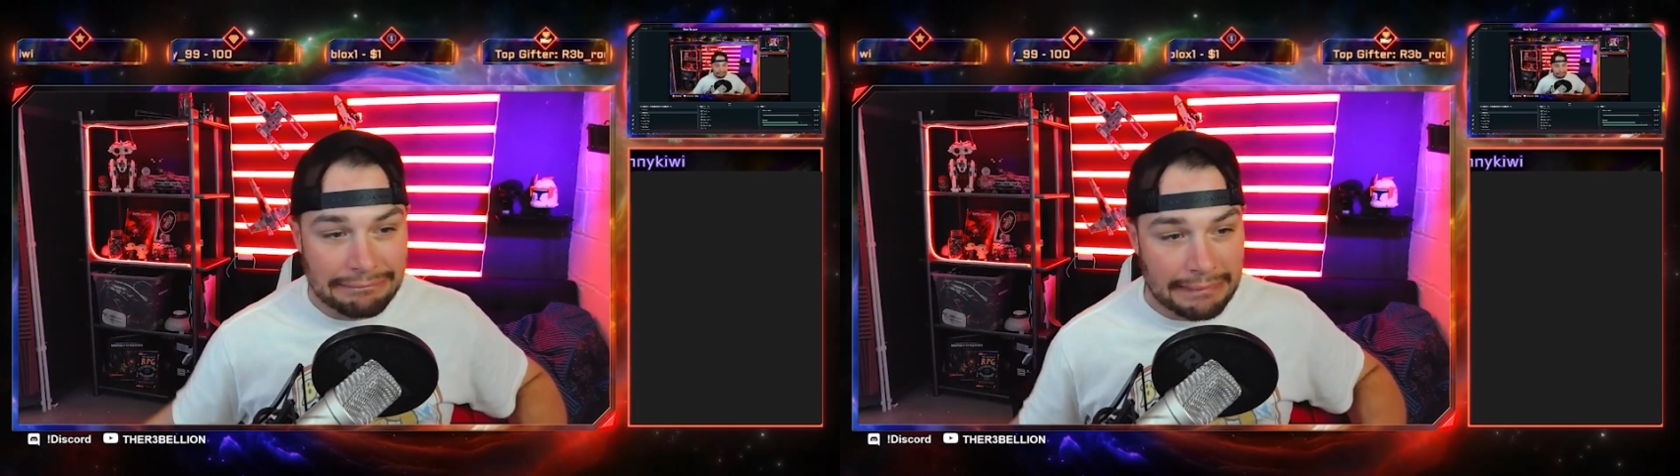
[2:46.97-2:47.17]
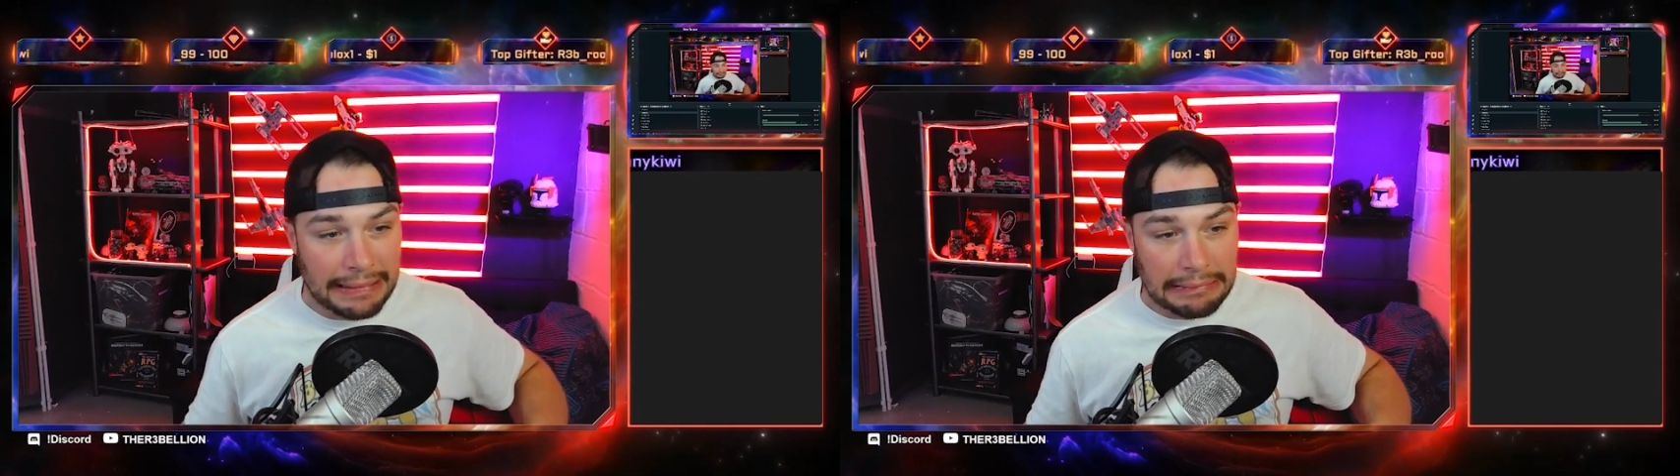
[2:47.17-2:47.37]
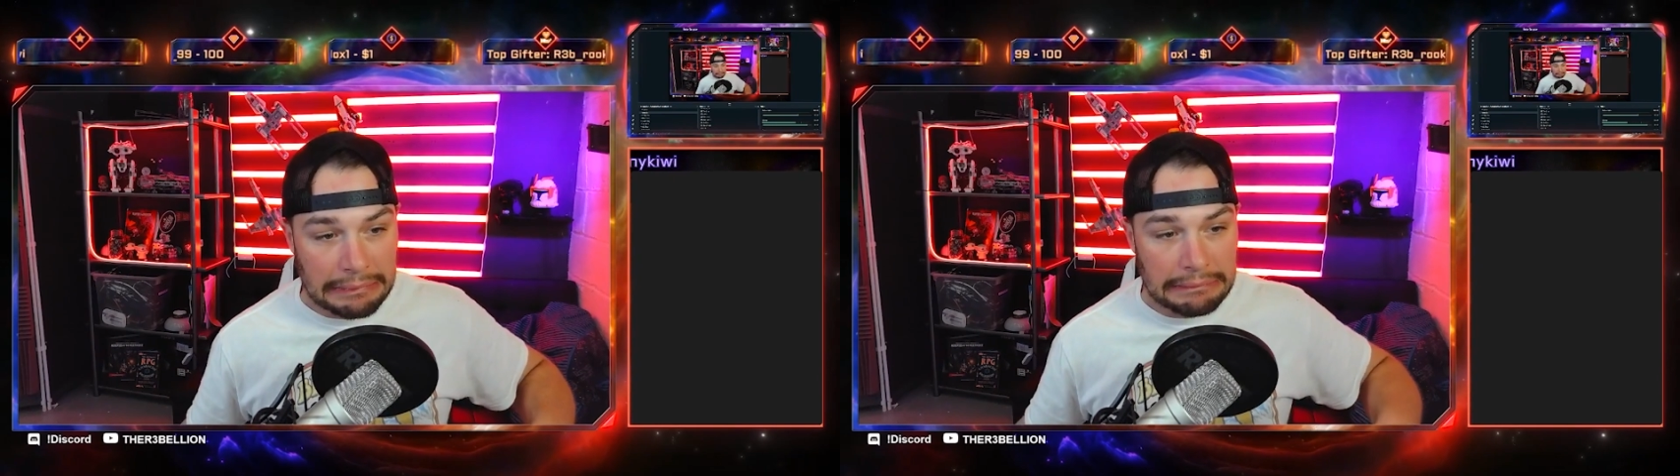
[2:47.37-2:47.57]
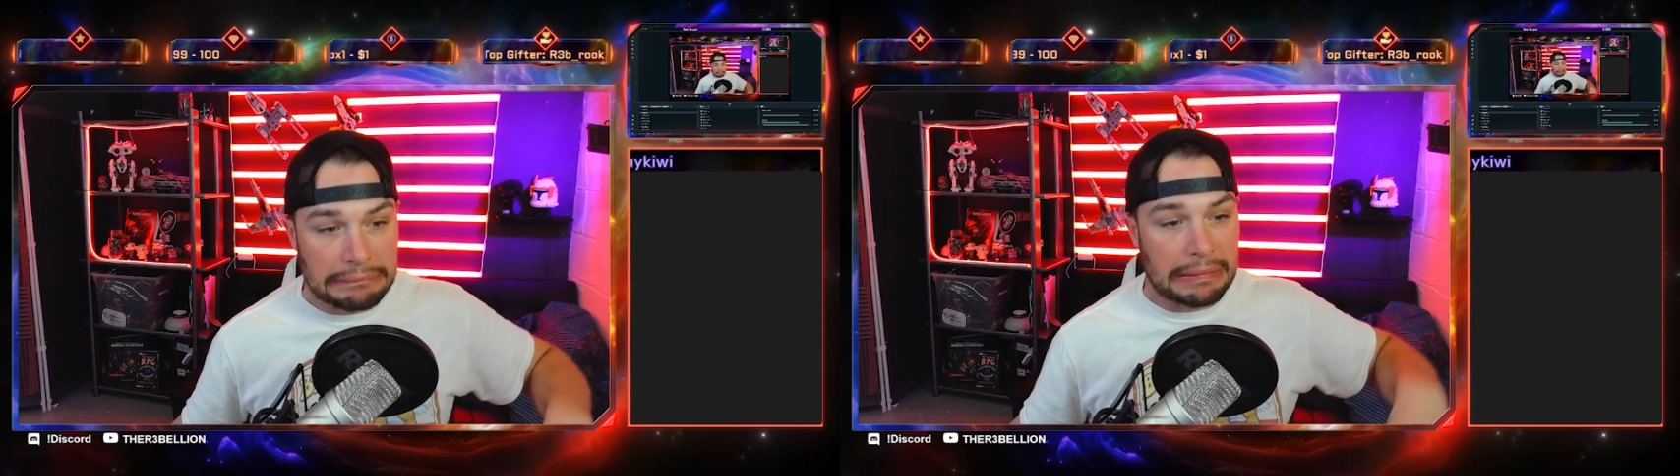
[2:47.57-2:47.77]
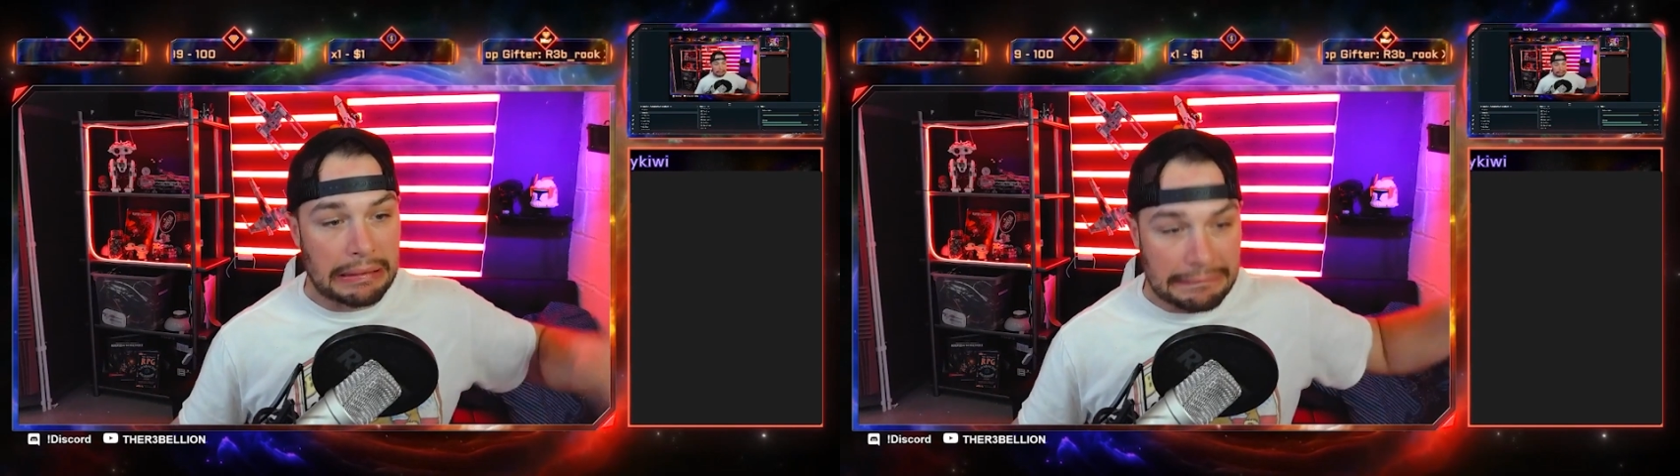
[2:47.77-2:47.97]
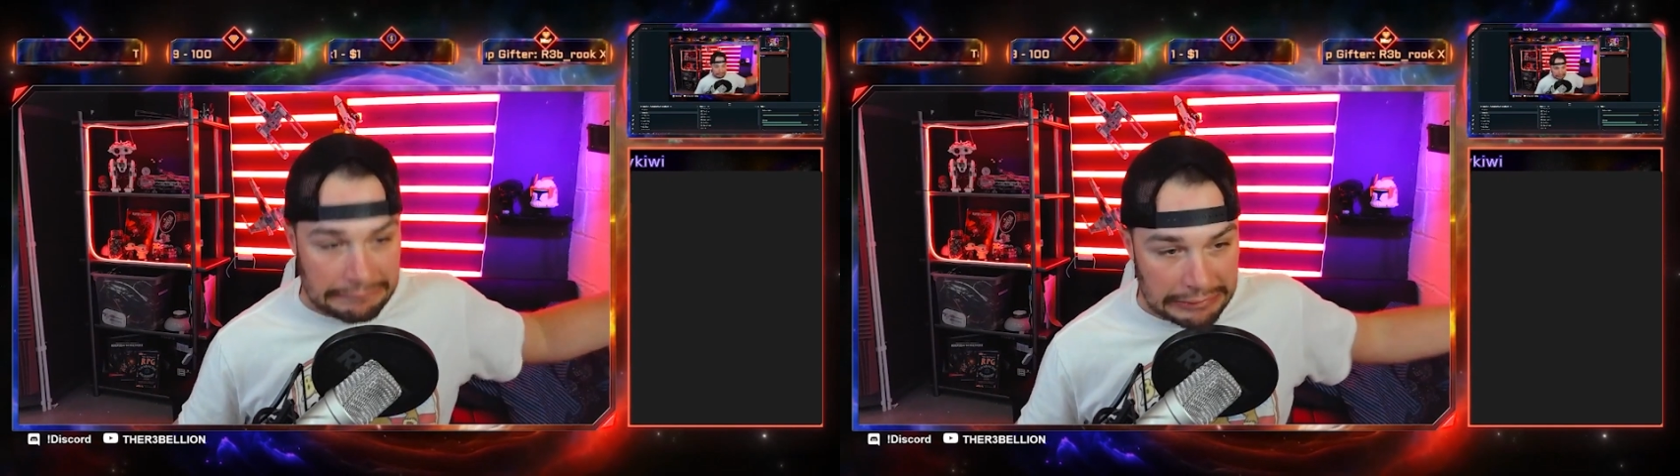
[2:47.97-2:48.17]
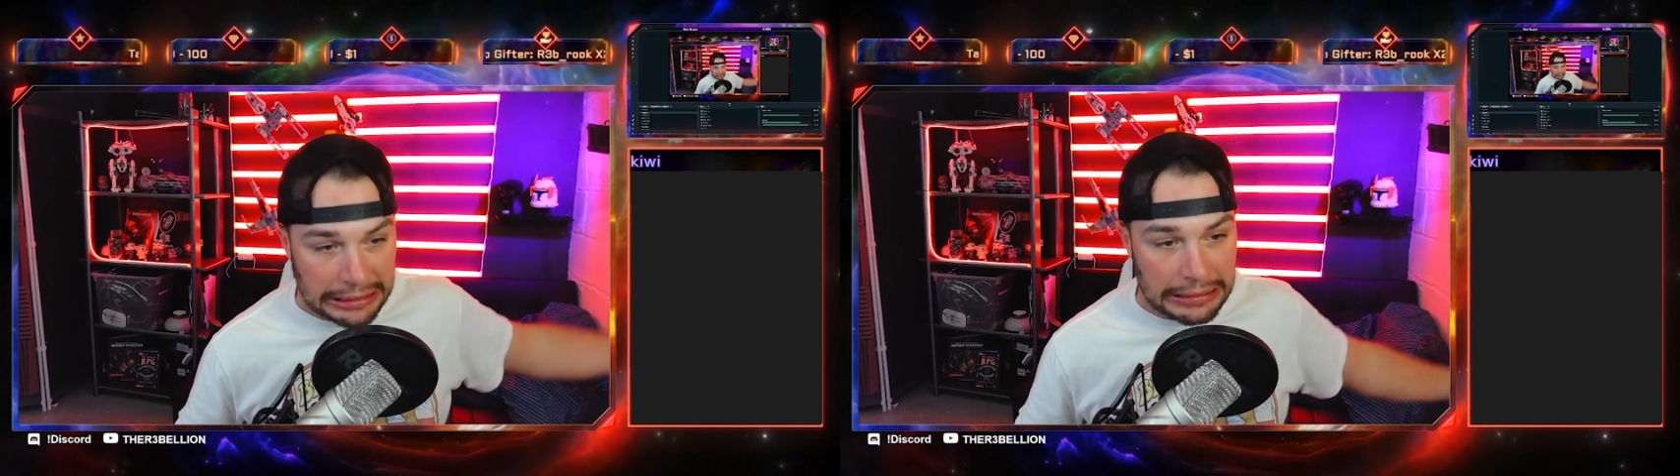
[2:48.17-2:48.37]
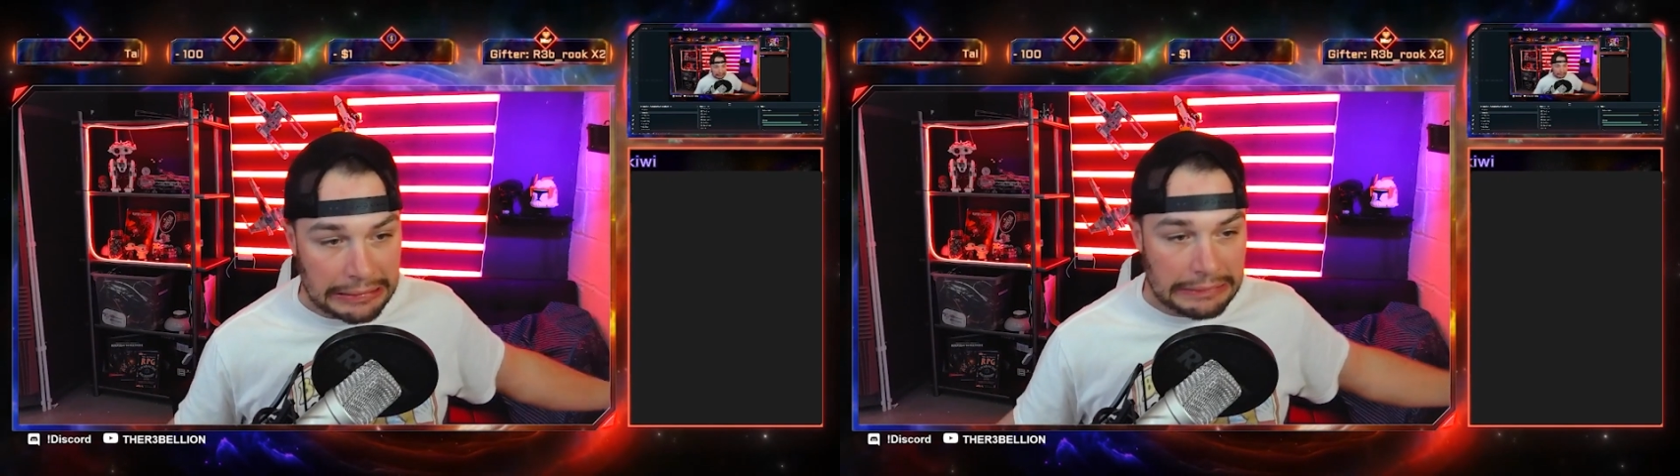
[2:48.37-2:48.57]
vehicle, whatever
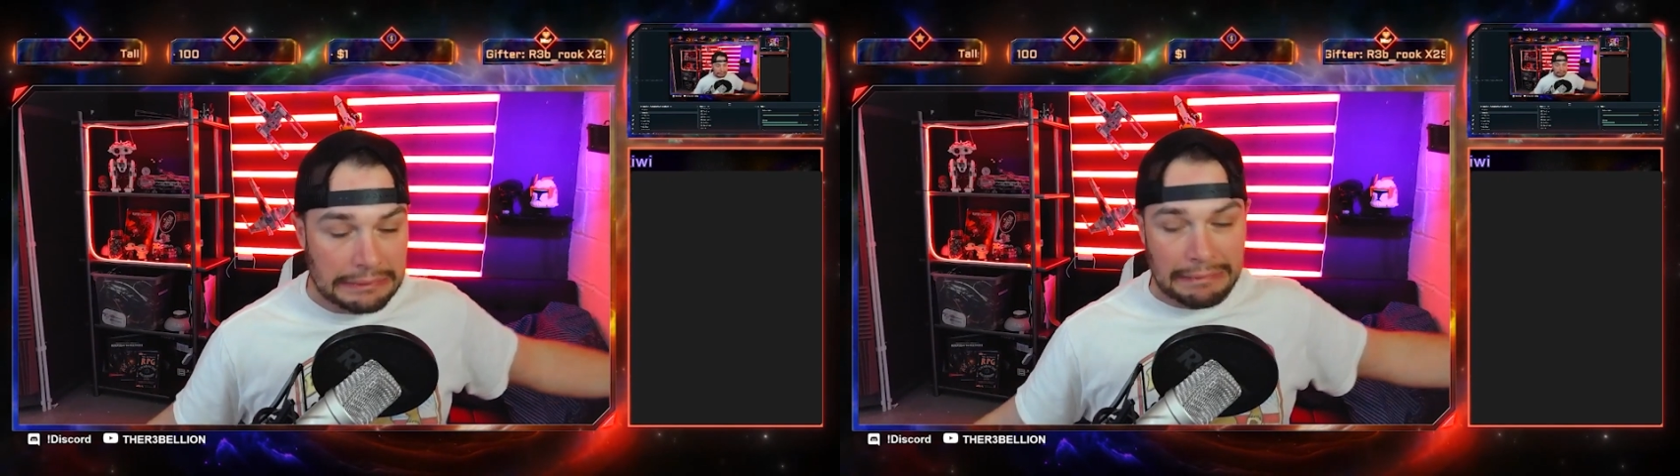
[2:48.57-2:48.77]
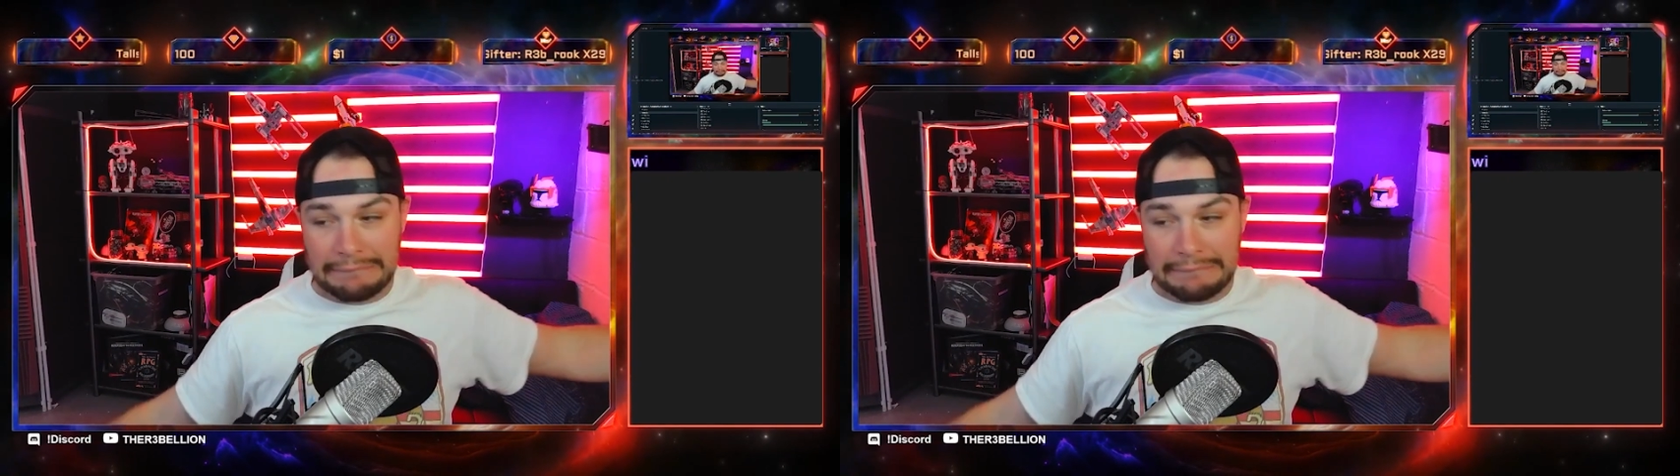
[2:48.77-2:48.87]
it is.